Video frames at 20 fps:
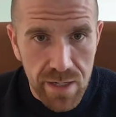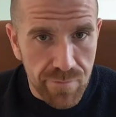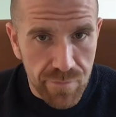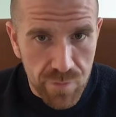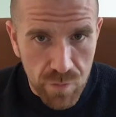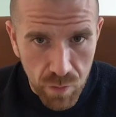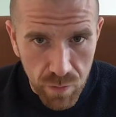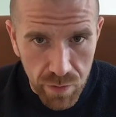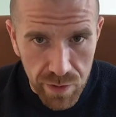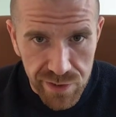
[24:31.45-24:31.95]
Of
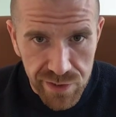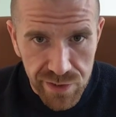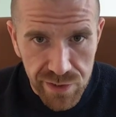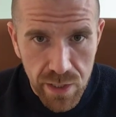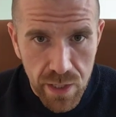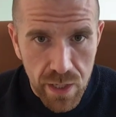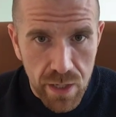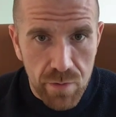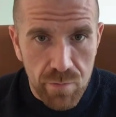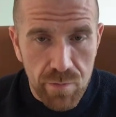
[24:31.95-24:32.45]

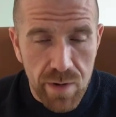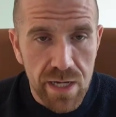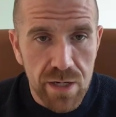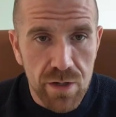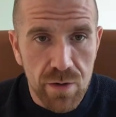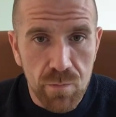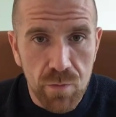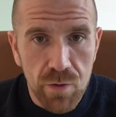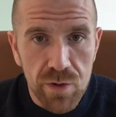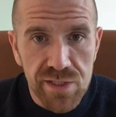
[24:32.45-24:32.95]
course, right?
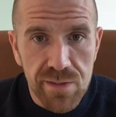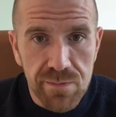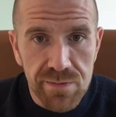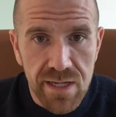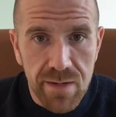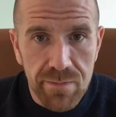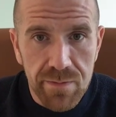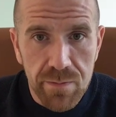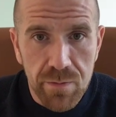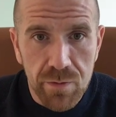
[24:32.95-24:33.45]
You're more
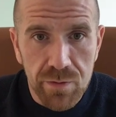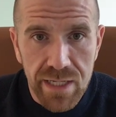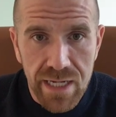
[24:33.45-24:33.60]
susceptible